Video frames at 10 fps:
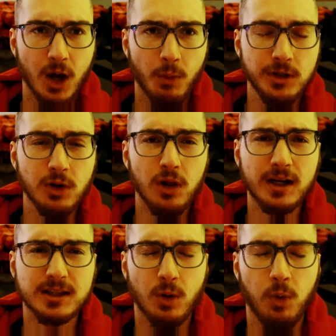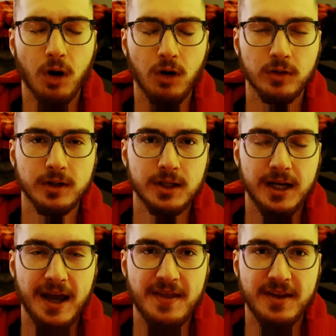When you look at the world
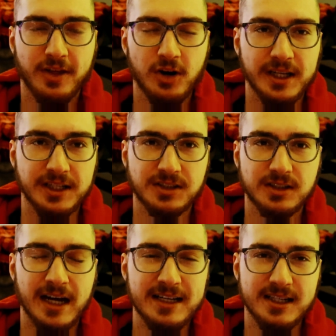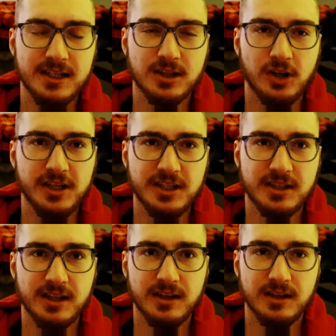in the
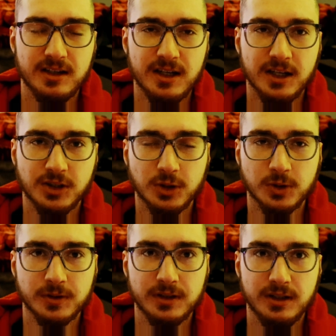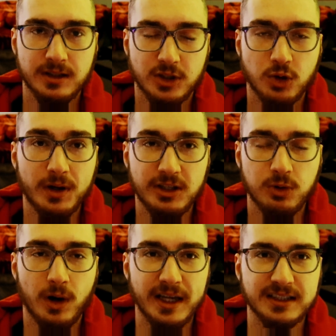1930s till the
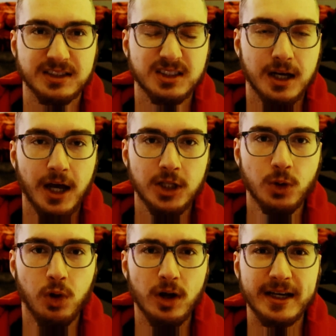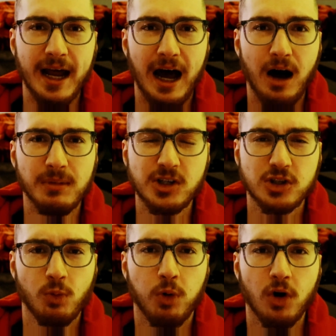2020s, you look at how much the
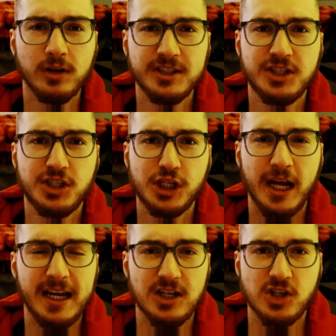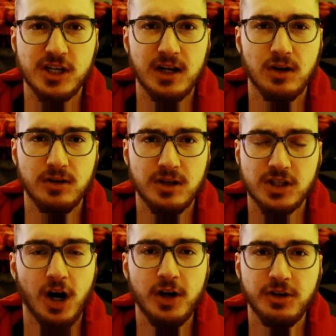world has changed in just
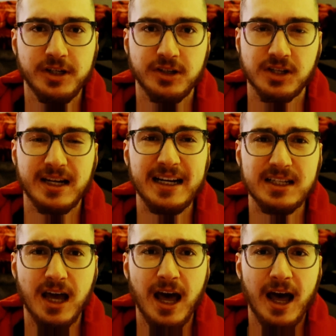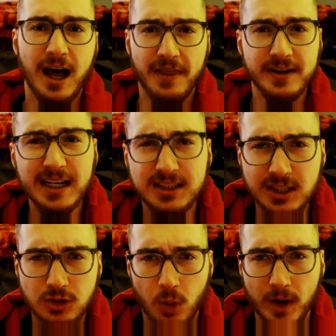100 years. The
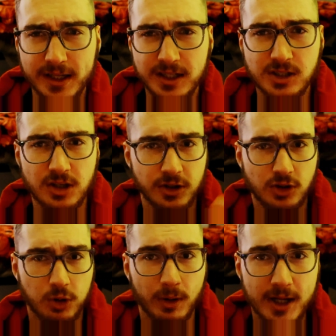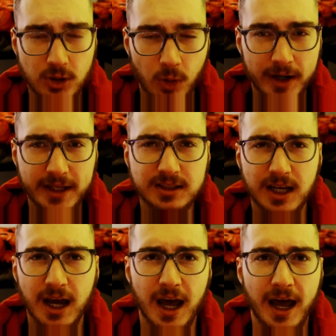1920s till the 2020s,
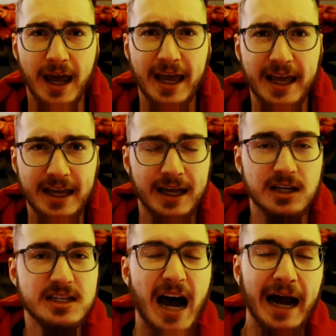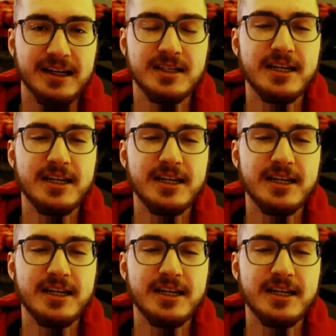night and